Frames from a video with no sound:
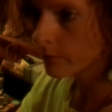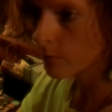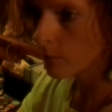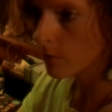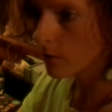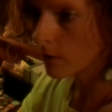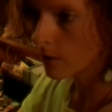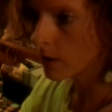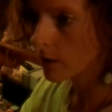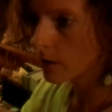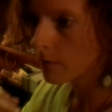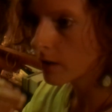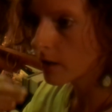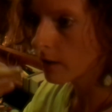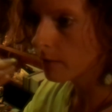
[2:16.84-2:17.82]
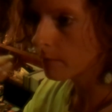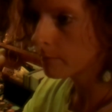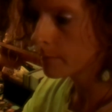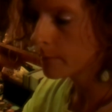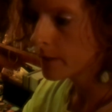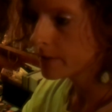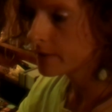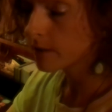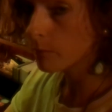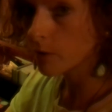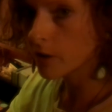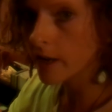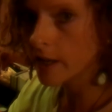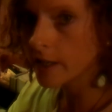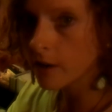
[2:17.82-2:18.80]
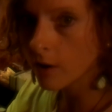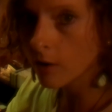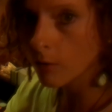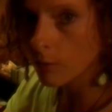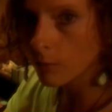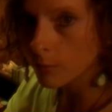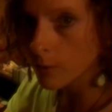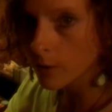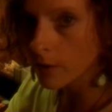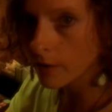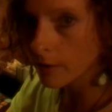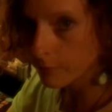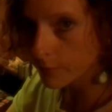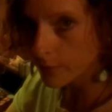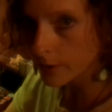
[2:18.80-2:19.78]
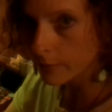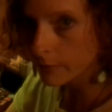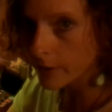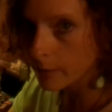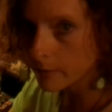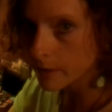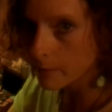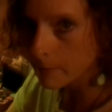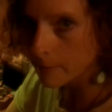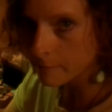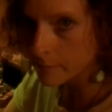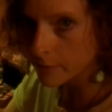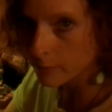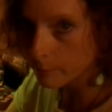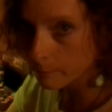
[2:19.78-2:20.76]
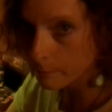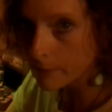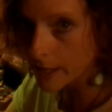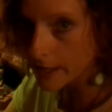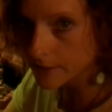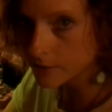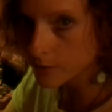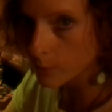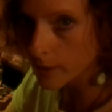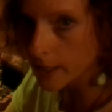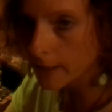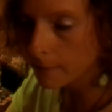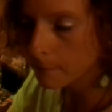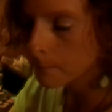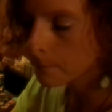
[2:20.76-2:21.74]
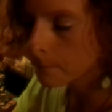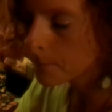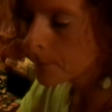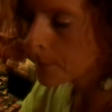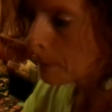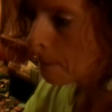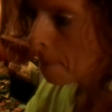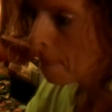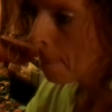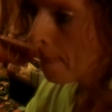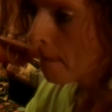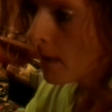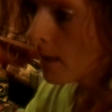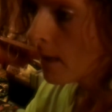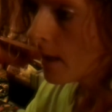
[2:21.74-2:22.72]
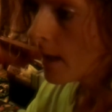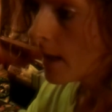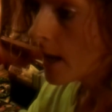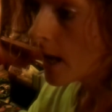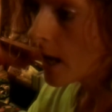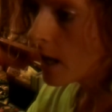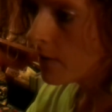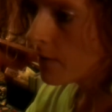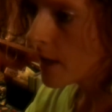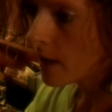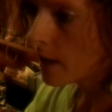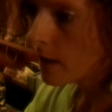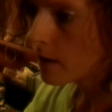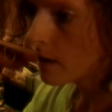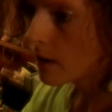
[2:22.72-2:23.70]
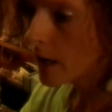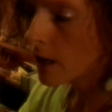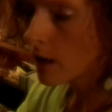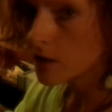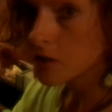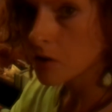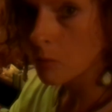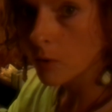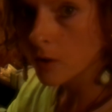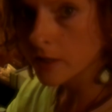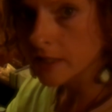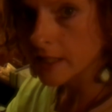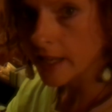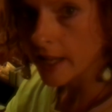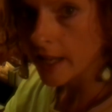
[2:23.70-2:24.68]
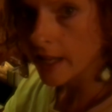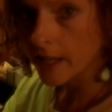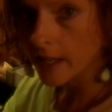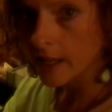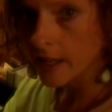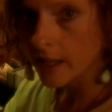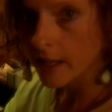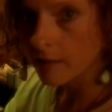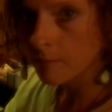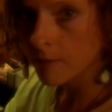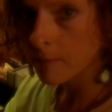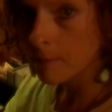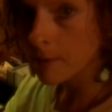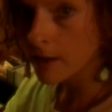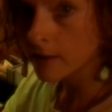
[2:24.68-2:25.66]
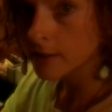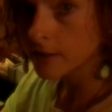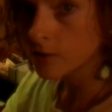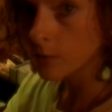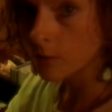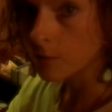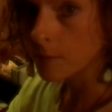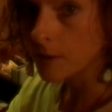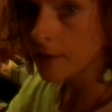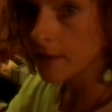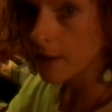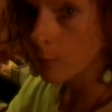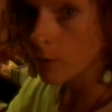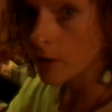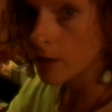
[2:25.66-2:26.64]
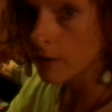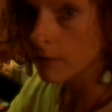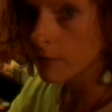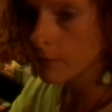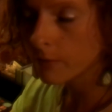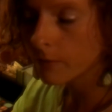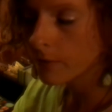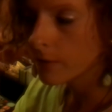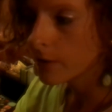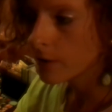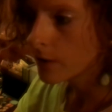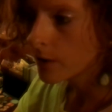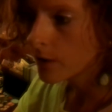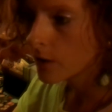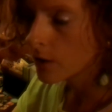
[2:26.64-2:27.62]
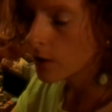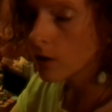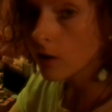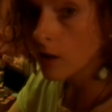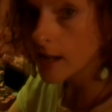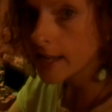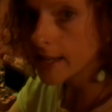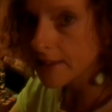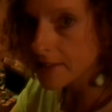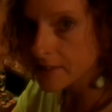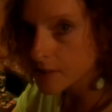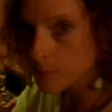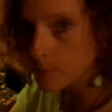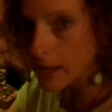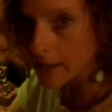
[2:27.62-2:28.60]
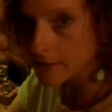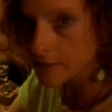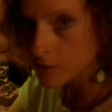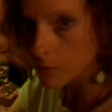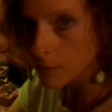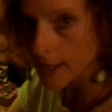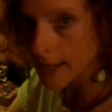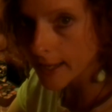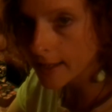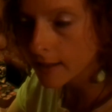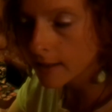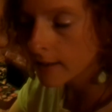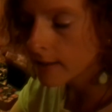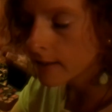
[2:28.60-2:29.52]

for someone I know, their family member passed away. And then I got to work today, and my boss told me that one of her clients passed away.